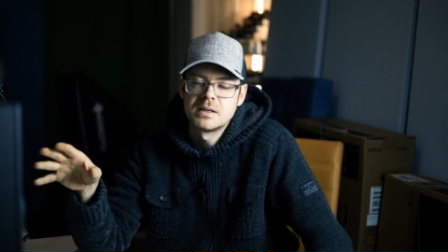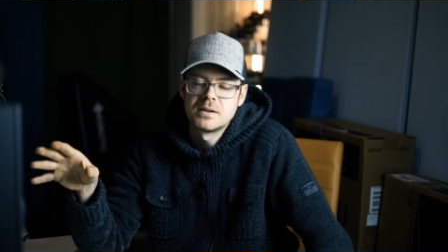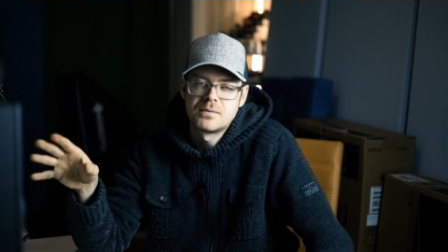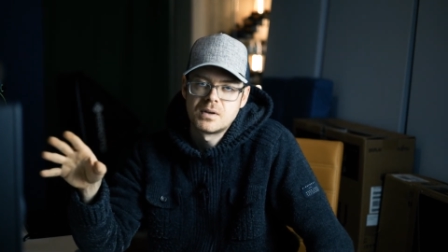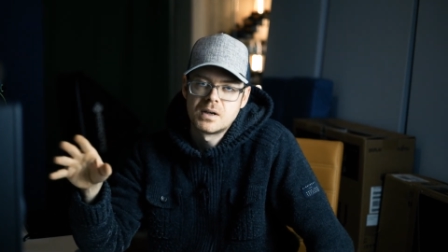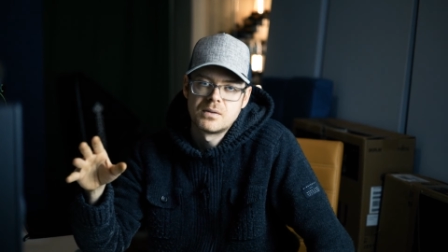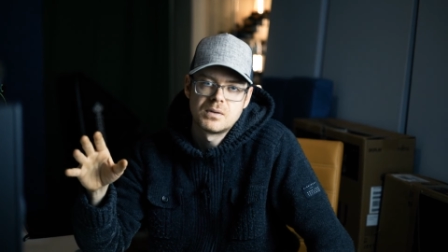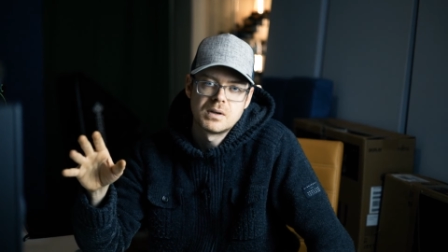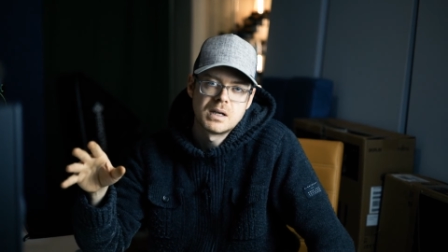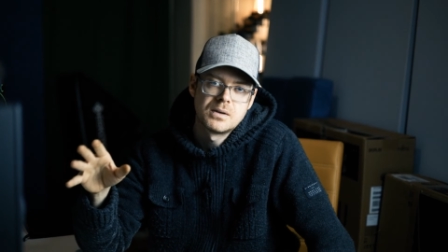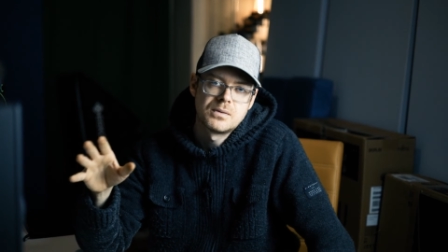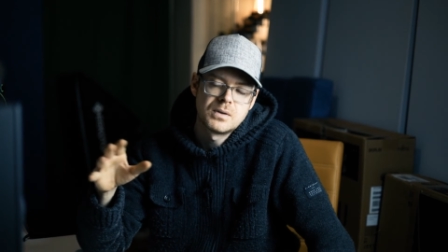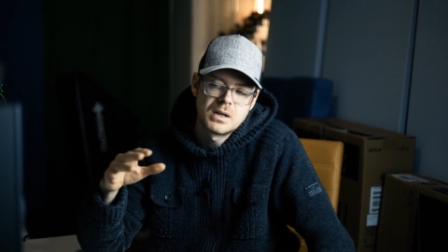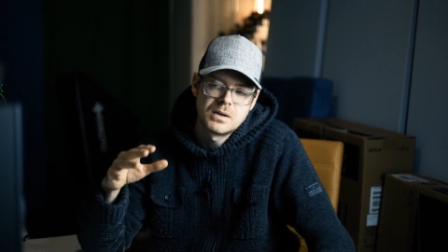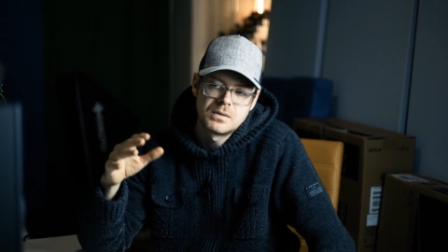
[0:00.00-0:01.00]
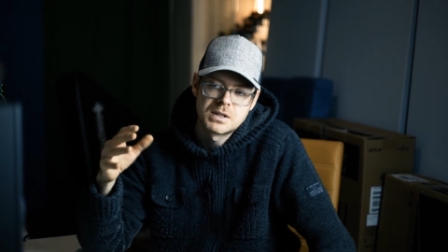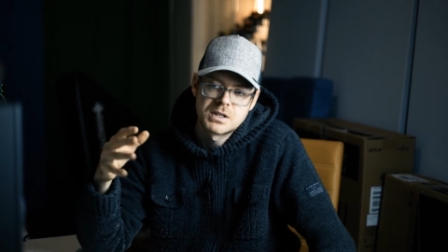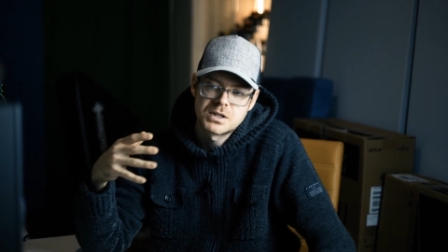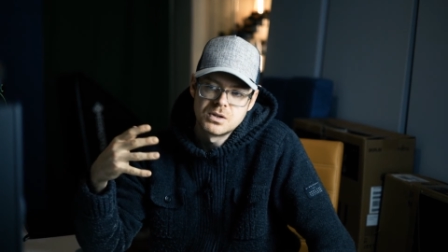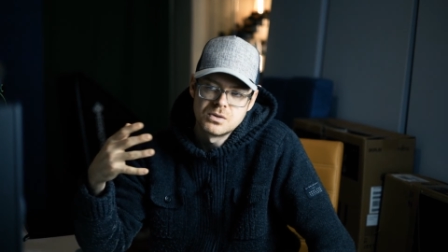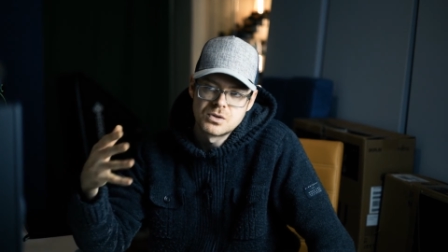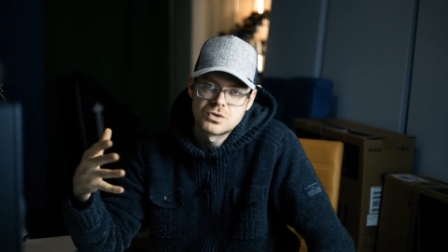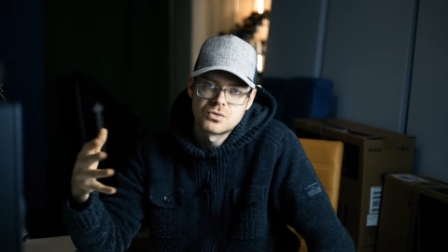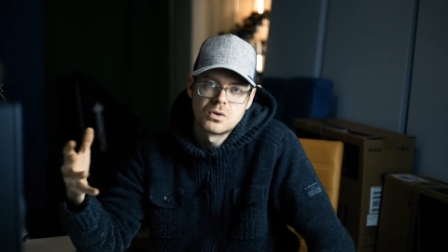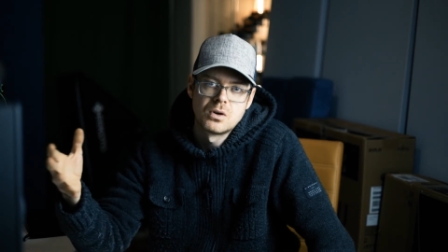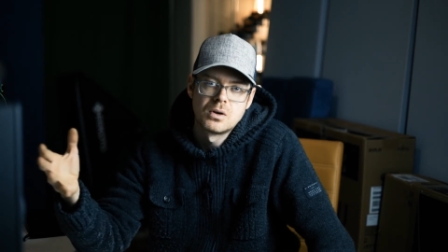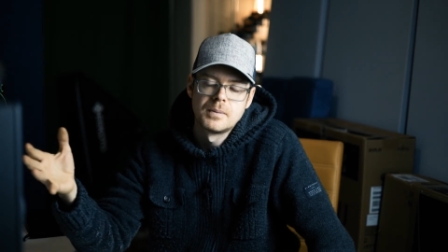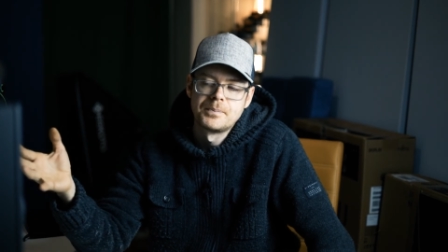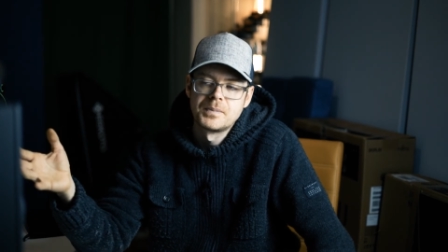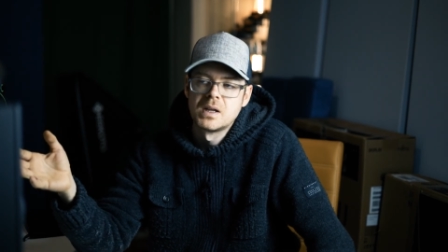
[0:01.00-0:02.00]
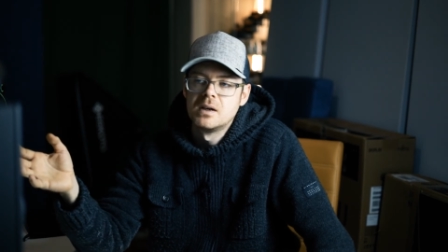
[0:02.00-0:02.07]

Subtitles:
if it's too strong.